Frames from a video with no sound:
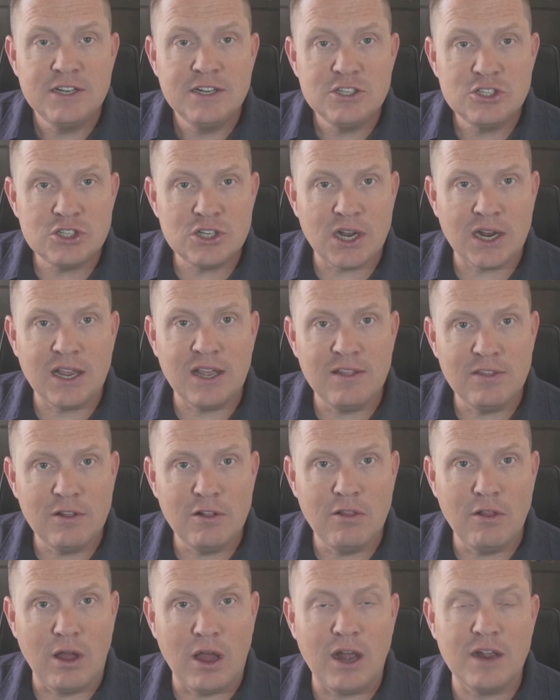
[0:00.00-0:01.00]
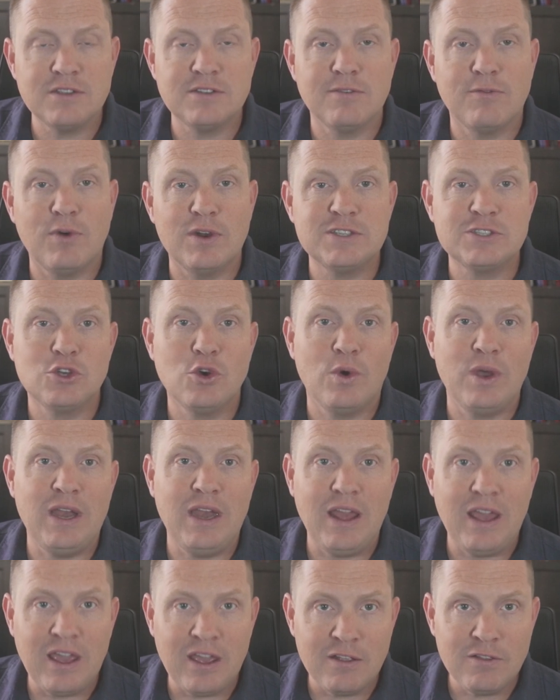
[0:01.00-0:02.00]
checking the logs of what's going
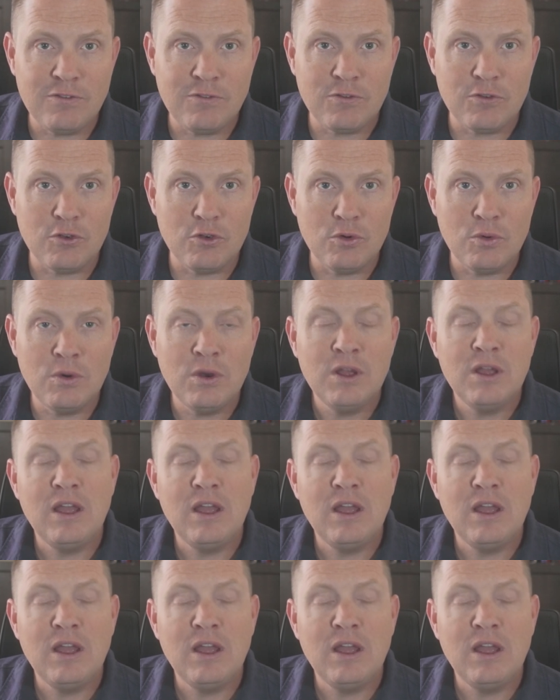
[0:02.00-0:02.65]
into